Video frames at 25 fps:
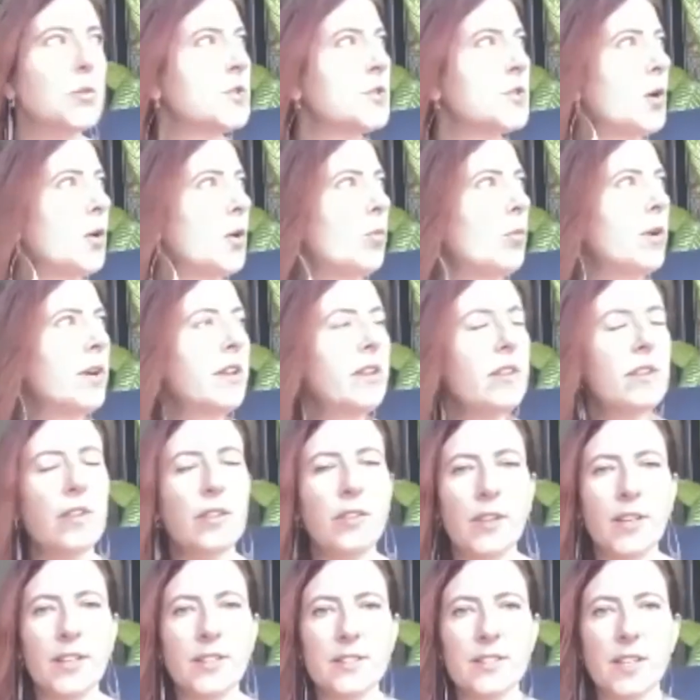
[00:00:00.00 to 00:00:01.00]
one of the
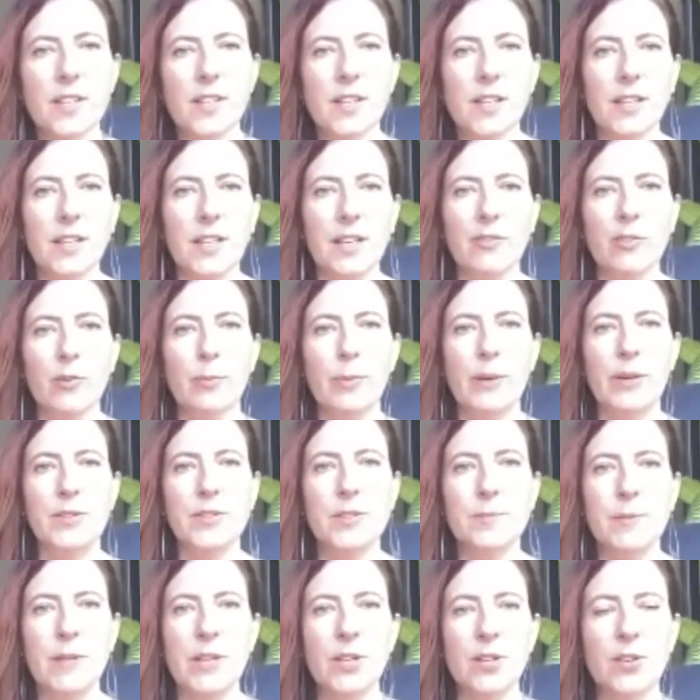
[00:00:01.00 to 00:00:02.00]
things that I love about
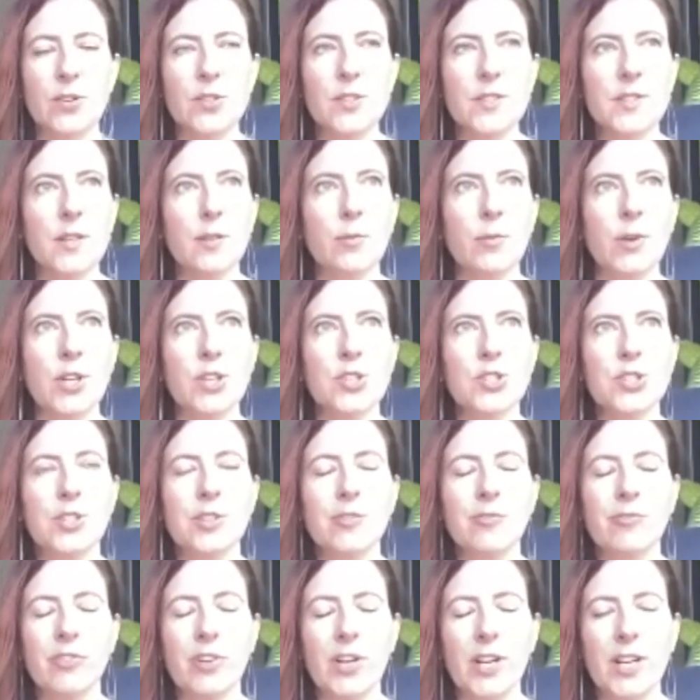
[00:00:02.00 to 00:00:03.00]
speakers that
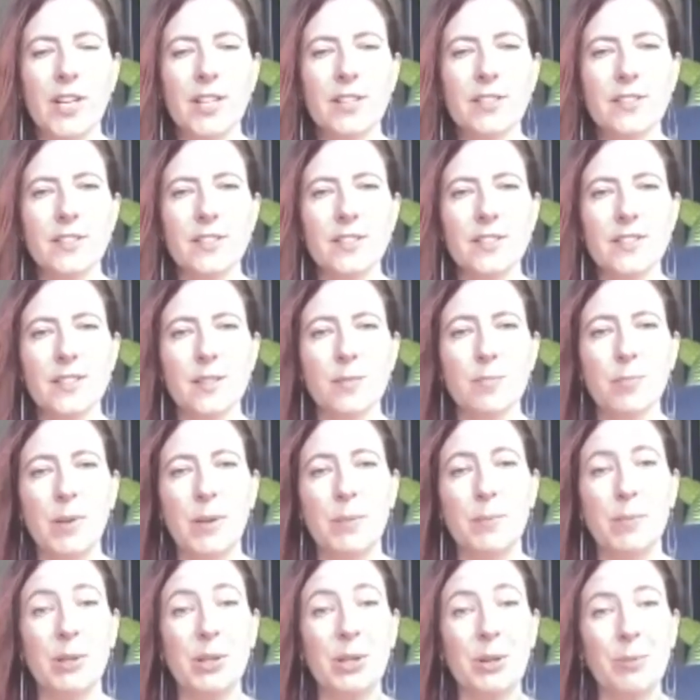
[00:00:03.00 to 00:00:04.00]
Rushton finds is that
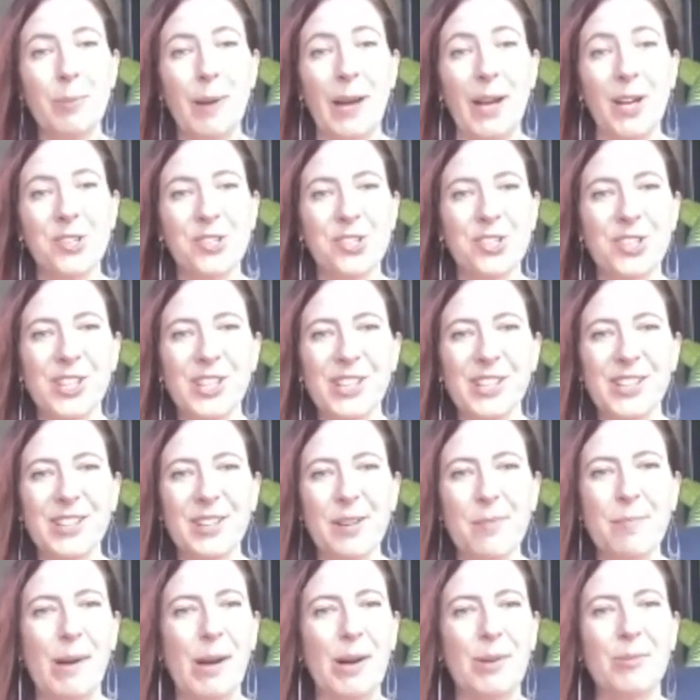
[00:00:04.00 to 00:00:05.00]
people are passionate
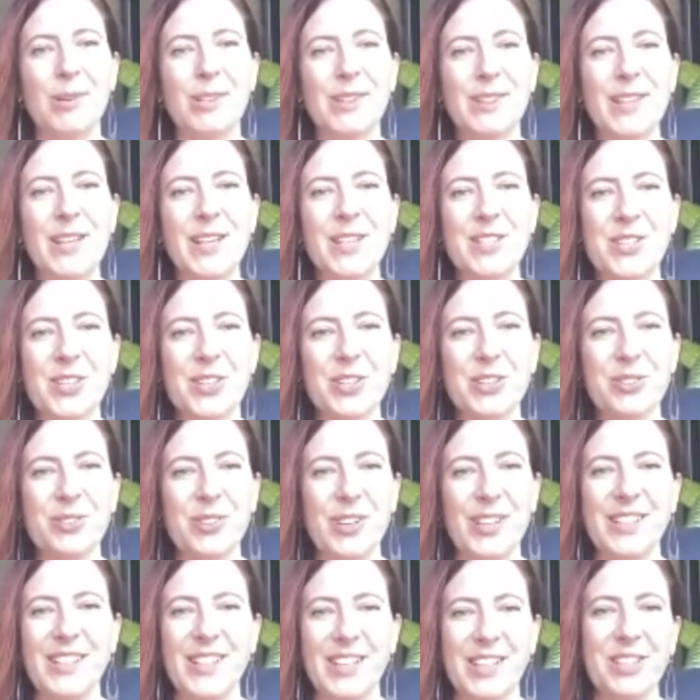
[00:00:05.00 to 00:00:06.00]
about what they do,
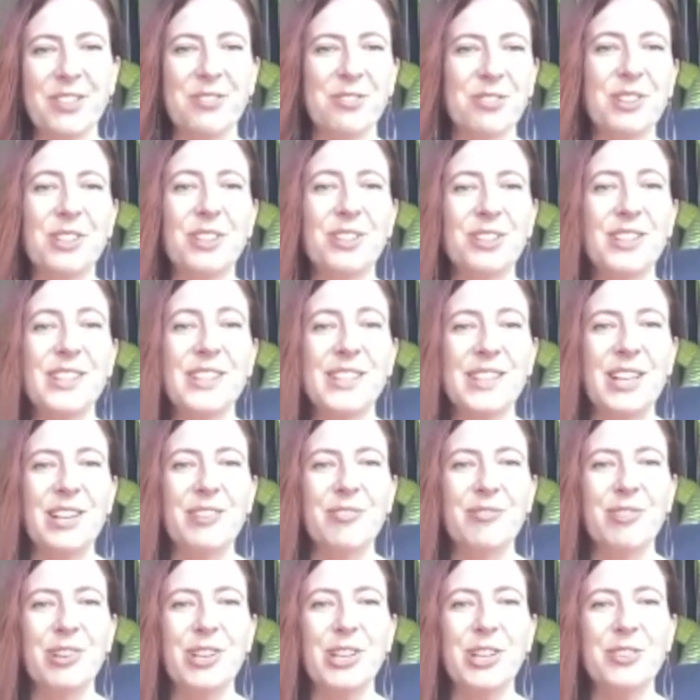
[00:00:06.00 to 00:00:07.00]
and you clearly love
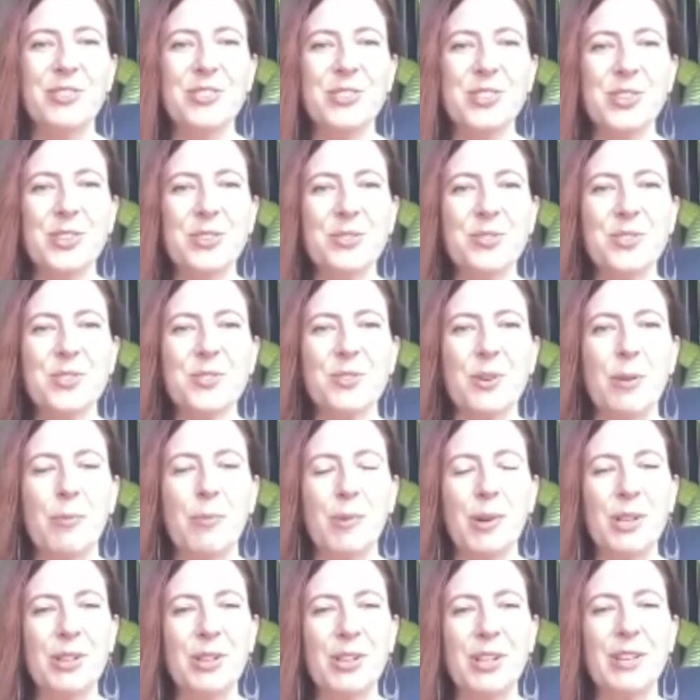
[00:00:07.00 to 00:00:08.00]
what you do. So I'm
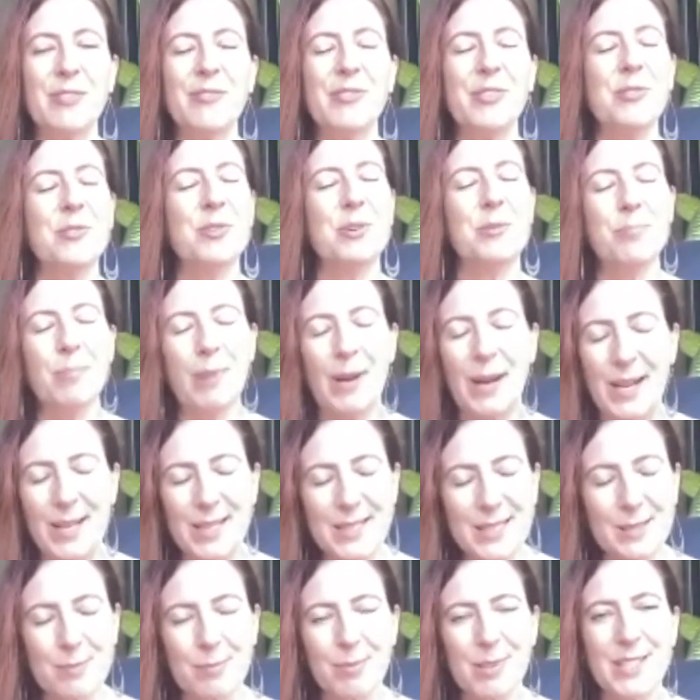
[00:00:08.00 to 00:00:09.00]
wondering if you could
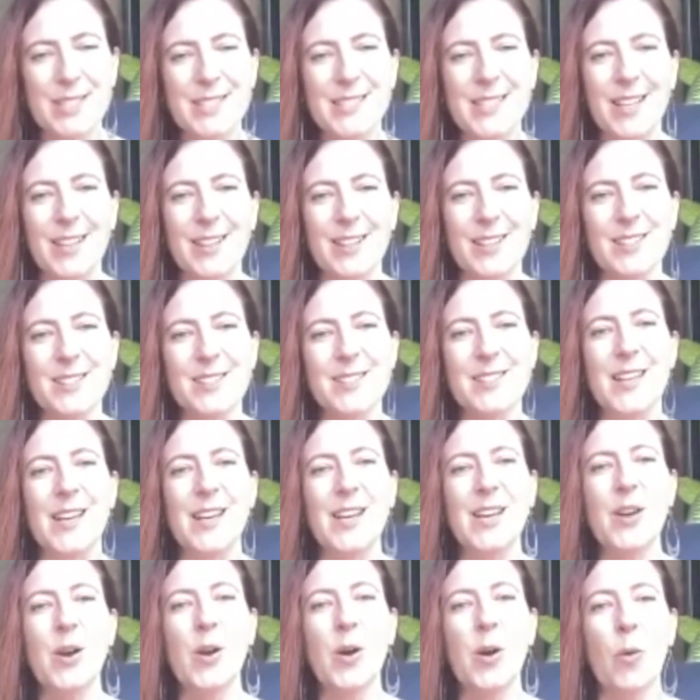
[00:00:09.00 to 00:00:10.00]
possibly tell us
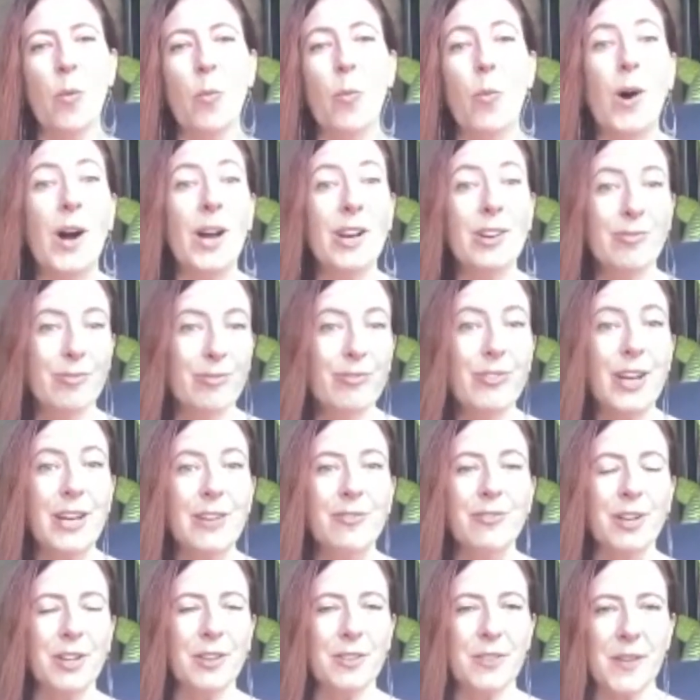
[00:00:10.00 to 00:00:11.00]
one
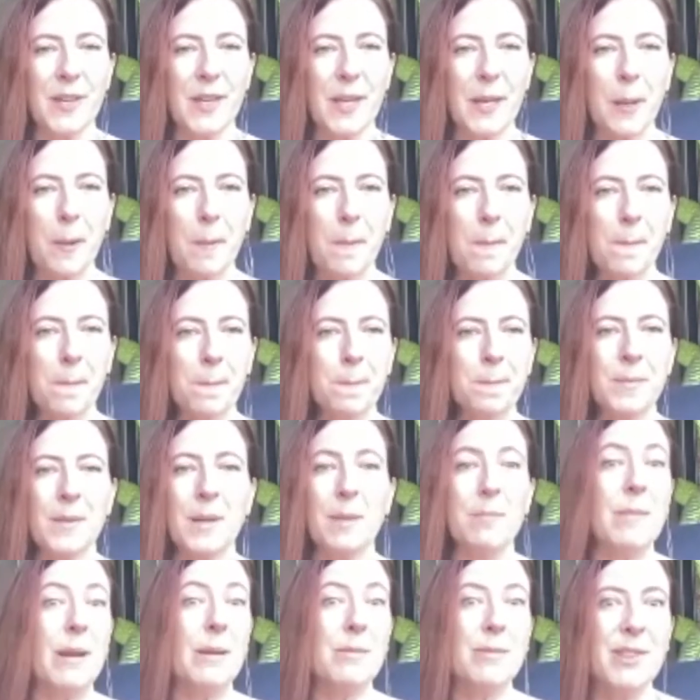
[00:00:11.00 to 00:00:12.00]
favorite thing.
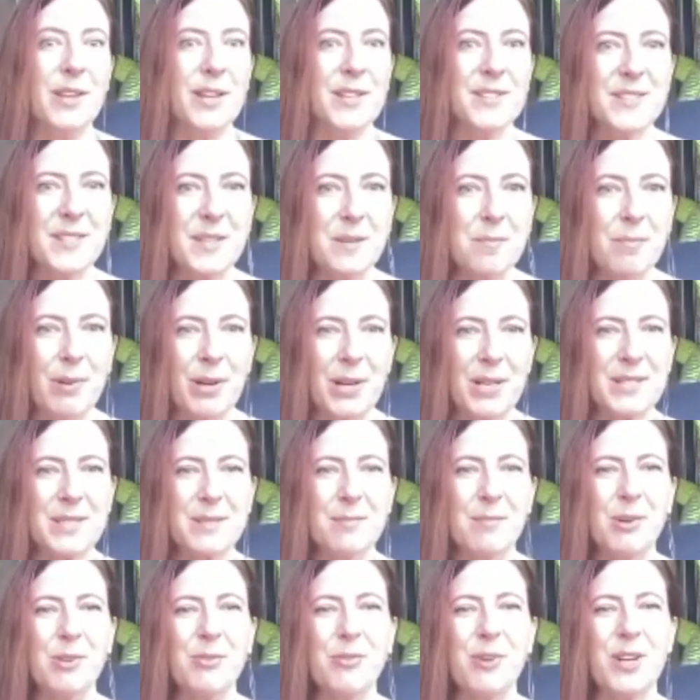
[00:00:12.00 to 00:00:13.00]
And maybe that's an
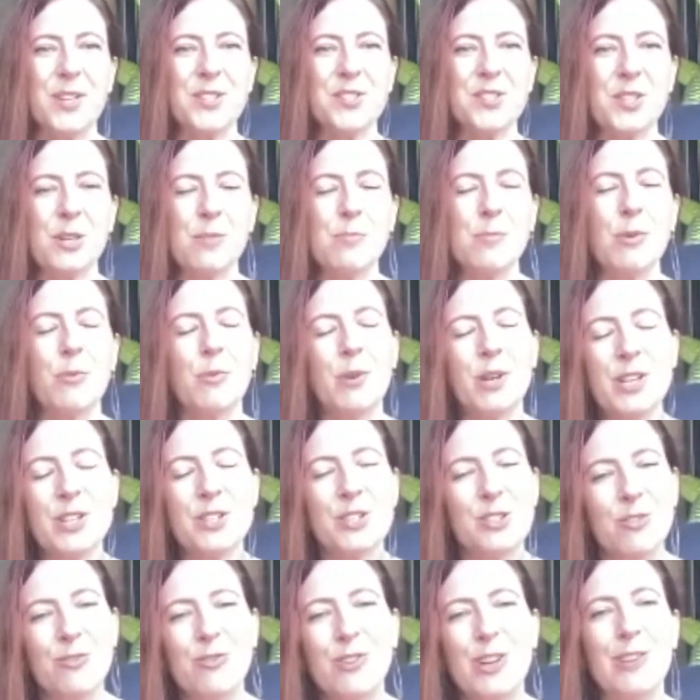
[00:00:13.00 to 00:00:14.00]
impossible question, but what
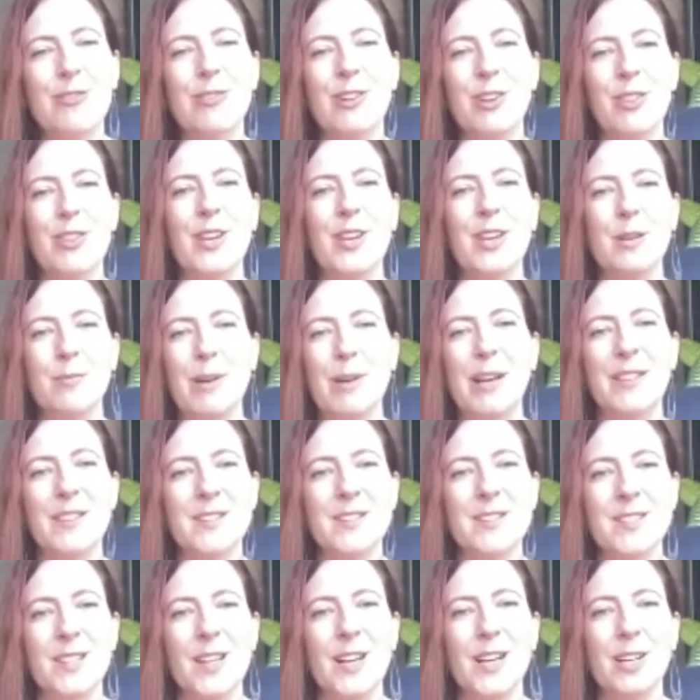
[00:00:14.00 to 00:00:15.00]
is your favorite thing about
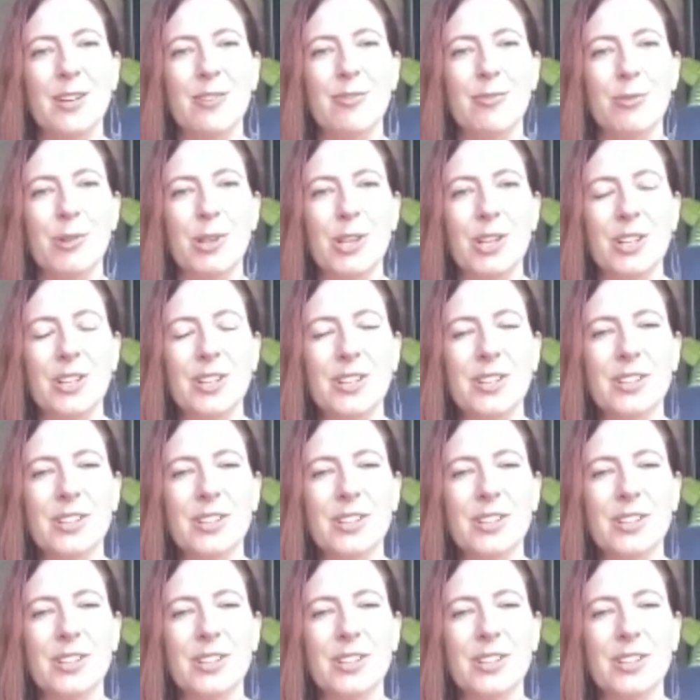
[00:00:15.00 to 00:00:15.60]
this line of work?